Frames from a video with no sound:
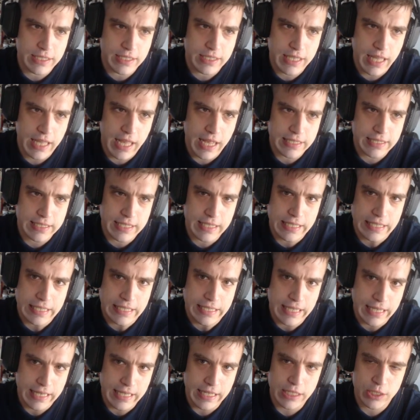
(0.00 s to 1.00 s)
stats other
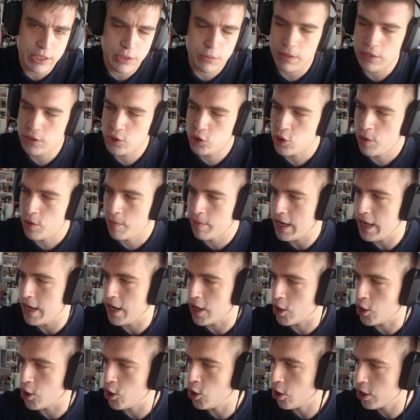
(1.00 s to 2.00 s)
than this one, so I'm kind
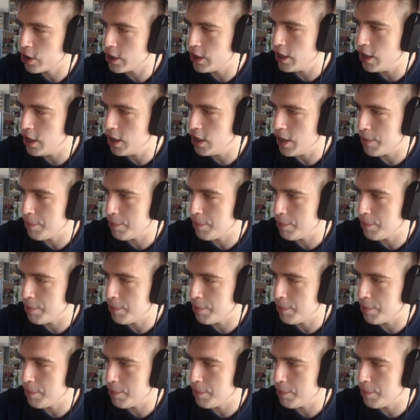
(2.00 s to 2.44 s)
of cooked here.